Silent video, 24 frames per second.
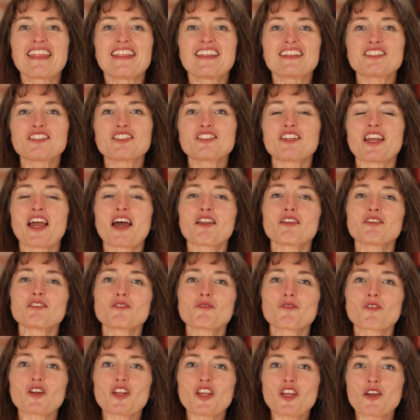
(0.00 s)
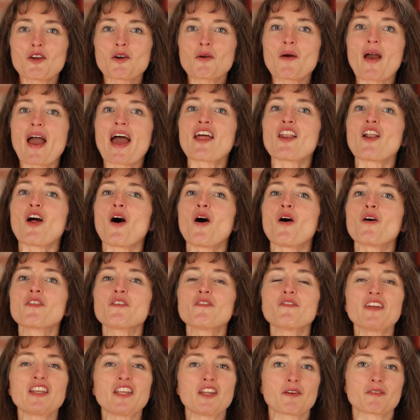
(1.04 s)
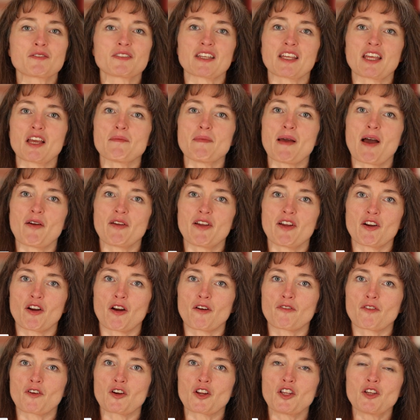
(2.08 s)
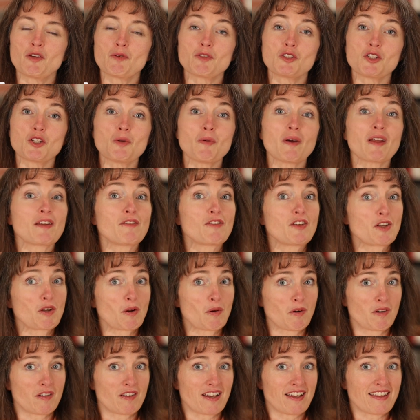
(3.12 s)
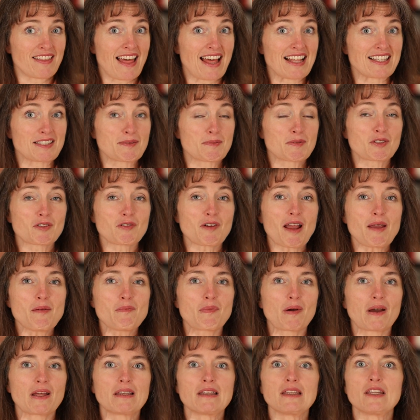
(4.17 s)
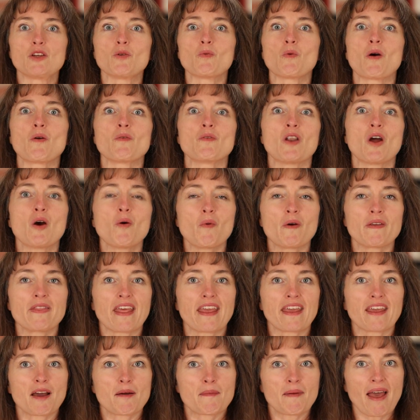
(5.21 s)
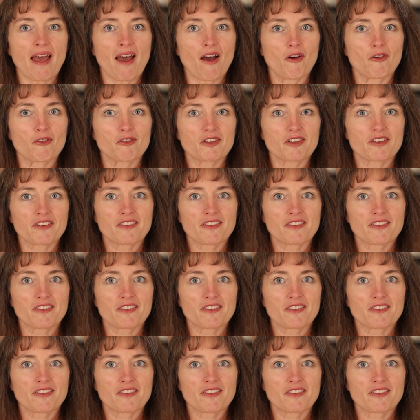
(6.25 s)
This channel's for you, and all the videos that come out here are for you too. And if you don't click that subscribe button, you won't know when they come out.